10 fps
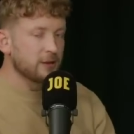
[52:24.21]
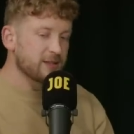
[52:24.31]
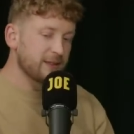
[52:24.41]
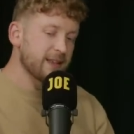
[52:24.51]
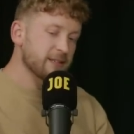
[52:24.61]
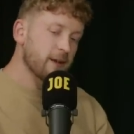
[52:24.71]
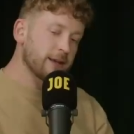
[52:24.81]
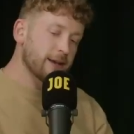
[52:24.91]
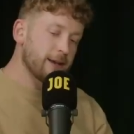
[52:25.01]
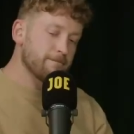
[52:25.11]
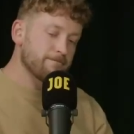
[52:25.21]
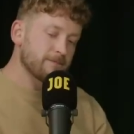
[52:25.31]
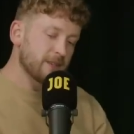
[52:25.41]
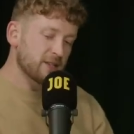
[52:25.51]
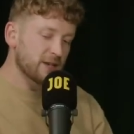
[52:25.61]
there's like the
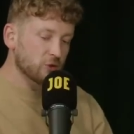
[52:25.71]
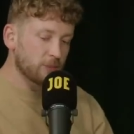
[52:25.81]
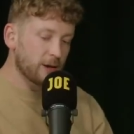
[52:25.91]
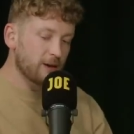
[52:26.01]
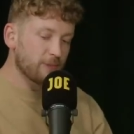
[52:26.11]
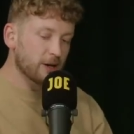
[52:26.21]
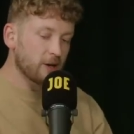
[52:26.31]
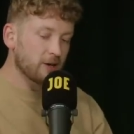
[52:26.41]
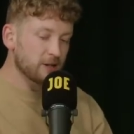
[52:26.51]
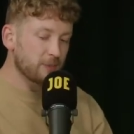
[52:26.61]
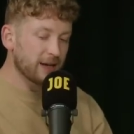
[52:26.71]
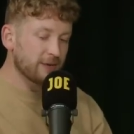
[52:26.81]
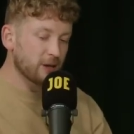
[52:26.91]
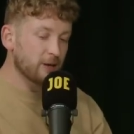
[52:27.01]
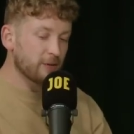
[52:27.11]
central part of my garden is
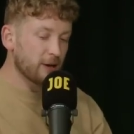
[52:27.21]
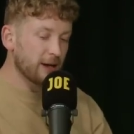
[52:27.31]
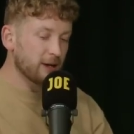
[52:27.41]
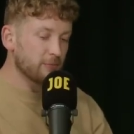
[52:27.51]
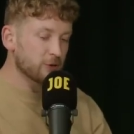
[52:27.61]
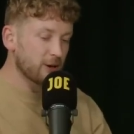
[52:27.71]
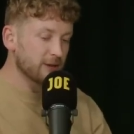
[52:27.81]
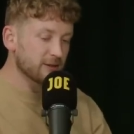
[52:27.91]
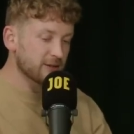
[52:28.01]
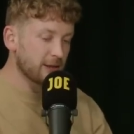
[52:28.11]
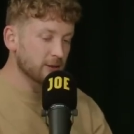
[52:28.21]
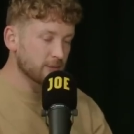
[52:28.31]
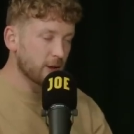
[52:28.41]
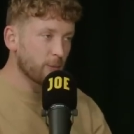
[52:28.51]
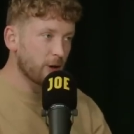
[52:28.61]
paved over, and I'm trying to sell
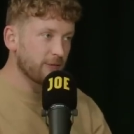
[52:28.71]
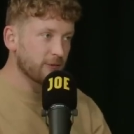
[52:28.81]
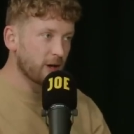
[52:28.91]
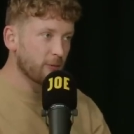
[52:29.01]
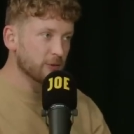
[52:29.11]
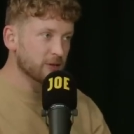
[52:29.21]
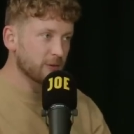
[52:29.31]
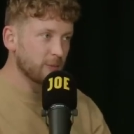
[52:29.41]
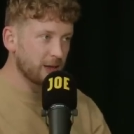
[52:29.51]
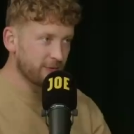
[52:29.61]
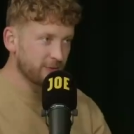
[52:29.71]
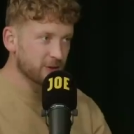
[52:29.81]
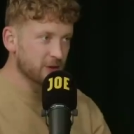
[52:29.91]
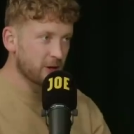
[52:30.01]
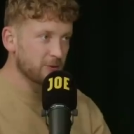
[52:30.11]
to my wife that I want to lift
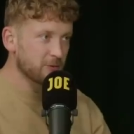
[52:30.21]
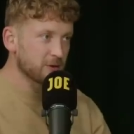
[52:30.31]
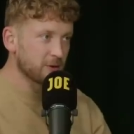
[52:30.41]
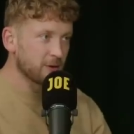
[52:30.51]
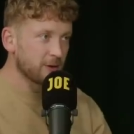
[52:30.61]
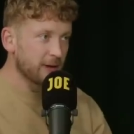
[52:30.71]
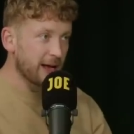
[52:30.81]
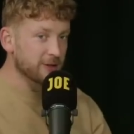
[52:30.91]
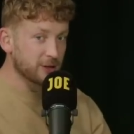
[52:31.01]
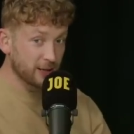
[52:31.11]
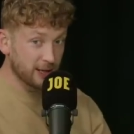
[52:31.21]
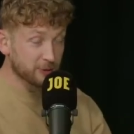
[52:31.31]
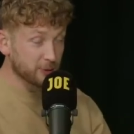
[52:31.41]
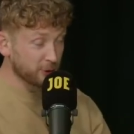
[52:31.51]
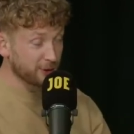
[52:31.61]
the stones and turn it
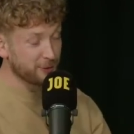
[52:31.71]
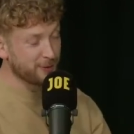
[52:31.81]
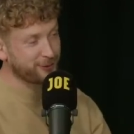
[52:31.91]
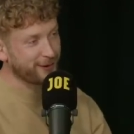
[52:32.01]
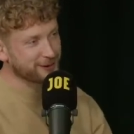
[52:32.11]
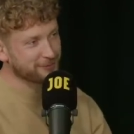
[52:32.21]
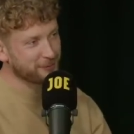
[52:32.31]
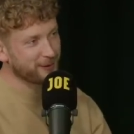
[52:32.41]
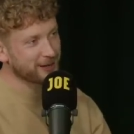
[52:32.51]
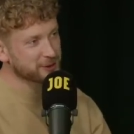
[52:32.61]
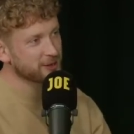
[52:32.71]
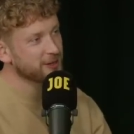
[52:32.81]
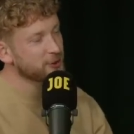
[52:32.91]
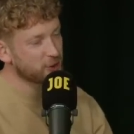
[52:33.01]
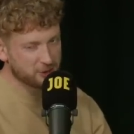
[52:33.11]
into a ginormous vegetable patch.
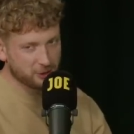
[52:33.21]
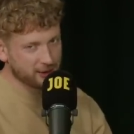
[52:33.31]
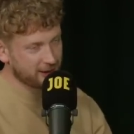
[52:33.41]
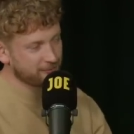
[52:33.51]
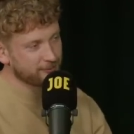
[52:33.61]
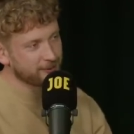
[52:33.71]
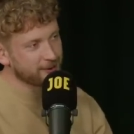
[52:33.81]
She's not keen.